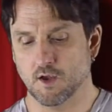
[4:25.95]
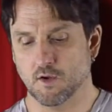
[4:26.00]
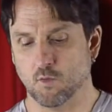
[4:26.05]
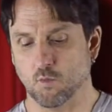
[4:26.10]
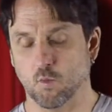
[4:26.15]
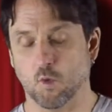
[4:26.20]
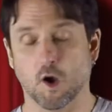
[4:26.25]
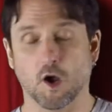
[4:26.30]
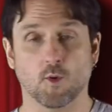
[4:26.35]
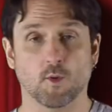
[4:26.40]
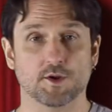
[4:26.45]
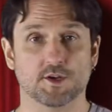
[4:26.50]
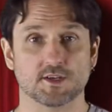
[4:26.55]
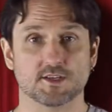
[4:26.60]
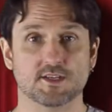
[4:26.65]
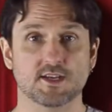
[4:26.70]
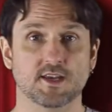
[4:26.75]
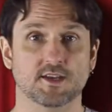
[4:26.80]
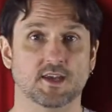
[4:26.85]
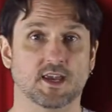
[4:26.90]
where we
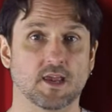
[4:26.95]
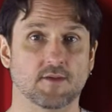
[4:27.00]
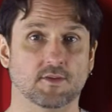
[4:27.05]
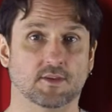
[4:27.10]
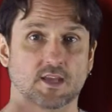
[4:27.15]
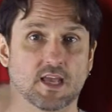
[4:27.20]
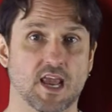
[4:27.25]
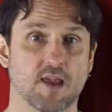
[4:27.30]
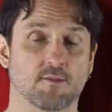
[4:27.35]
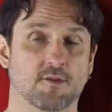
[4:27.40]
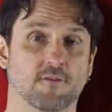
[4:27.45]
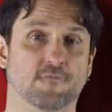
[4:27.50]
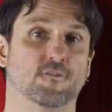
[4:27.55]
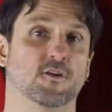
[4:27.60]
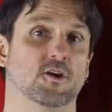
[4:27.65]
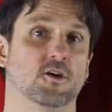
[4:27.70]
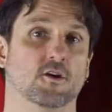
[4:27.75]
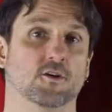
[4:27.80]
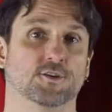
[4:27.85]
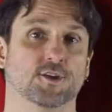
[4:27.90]
just need to give it the name of the
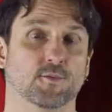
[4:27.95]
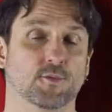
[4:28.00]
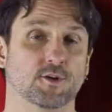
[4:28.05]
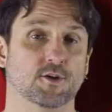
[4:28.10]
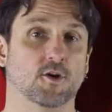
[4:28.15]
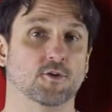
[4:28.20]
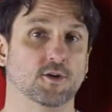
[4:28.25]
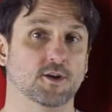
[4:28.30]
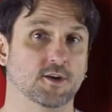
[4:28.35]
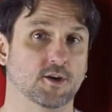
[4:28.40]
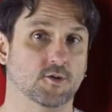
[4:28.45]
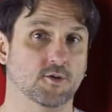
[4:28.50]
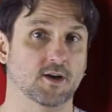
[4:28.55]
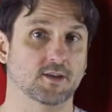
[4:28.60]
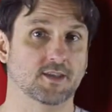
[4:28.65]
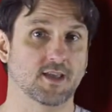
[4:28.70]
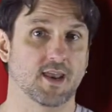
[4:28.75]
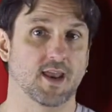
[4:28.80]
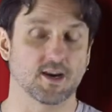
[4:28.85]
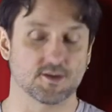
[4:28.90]
field, and we don't need to
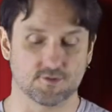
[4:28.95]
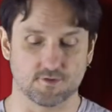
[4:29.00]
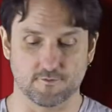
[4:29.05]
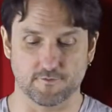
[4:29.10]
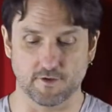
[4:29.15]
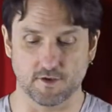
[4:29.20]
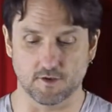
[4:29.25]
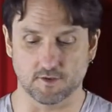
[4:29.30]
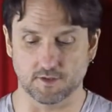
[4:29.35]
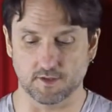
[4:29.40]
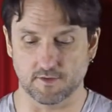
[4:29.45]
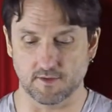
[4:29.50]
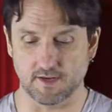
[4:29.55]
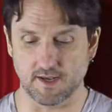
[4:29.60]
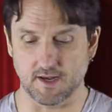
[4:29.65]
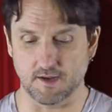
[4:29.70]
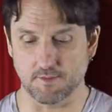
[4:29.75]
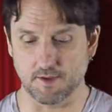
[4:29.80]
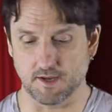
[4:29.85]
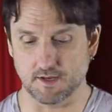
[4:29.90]
create that extra field in the
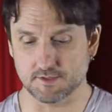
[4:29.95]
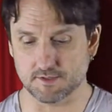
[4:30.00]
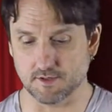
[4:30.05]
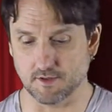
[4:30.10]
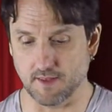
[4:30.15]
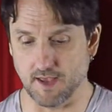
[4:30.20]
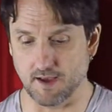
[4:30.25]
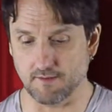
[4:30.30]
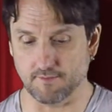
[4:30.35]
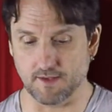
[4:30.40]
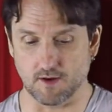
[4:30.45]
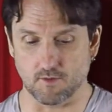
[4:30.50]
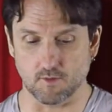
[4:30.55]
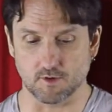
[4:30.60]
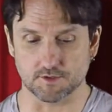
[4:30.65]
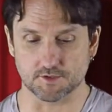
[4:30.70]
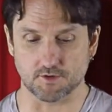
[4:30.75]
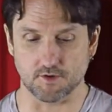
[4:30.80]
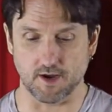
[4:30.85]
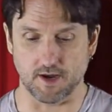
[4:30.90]
database. So that that
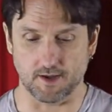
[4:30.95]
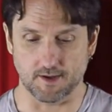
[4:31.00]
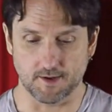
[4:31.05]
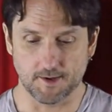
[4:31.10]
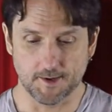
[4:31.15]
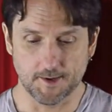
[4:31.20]
works great.